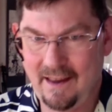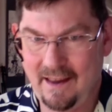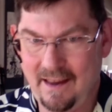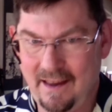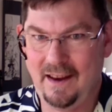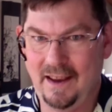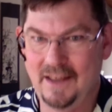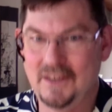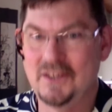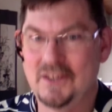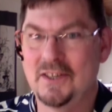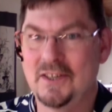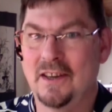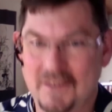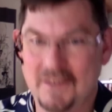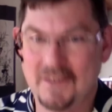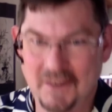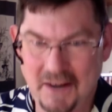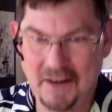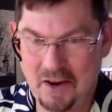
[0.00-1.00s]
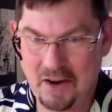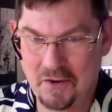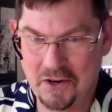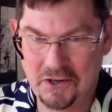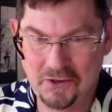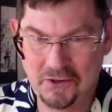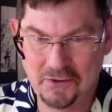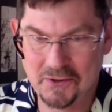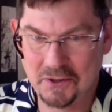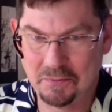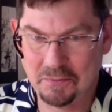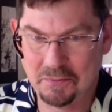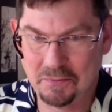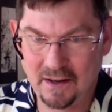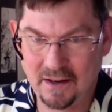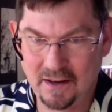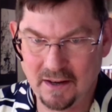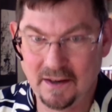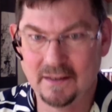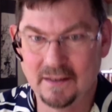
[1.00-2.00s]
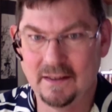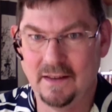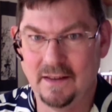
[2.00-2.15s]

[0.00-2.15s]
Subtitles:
insights on how I use the product